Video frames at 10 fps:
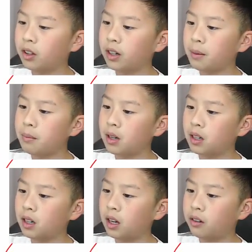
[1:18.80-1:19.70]
So the
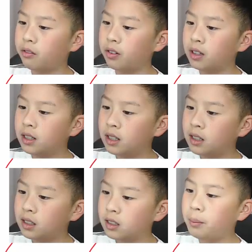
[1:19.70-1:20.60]
number of
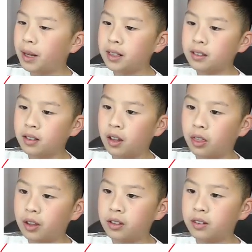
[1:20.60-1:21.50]

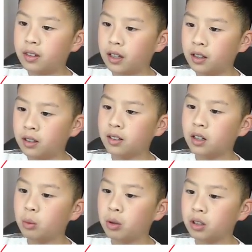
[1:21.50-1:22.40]
orbits this
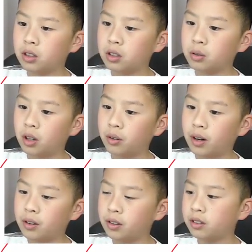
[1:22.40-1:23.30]
disk will
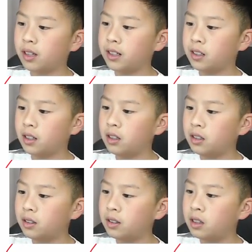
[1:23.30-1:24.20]
do around the
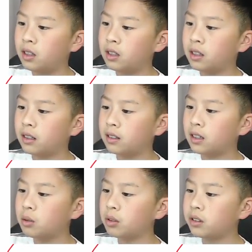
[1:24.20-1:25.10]
center
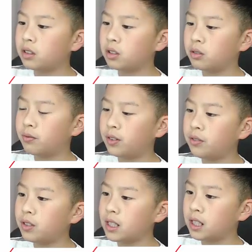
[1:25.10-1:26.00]
is equal
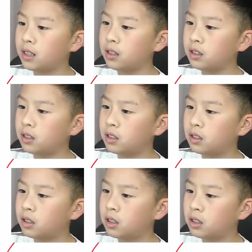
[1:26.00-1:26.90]
to 15,
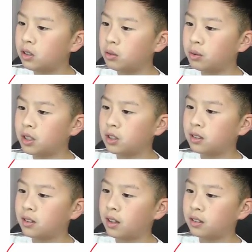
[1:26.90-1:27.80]

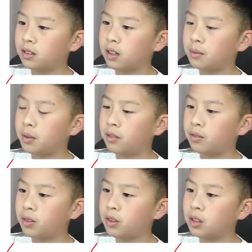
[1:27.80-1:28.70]
which is the
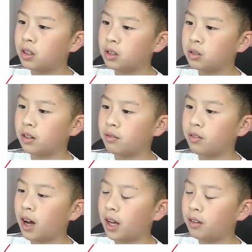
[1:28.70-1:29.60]
LCM of
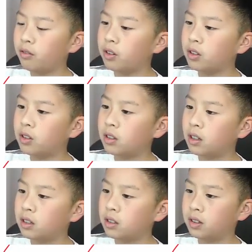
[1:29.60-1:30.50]
3 and 5,
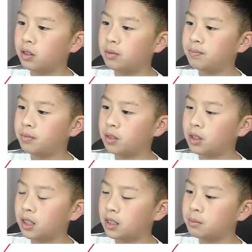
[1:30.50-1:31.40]
also
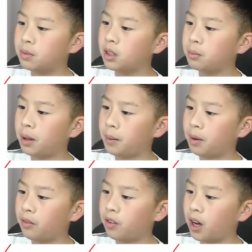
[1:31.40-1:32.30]
3
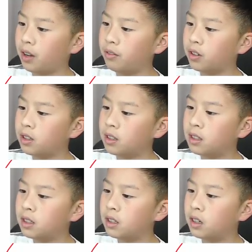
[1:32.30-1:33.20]
multiplied by 5,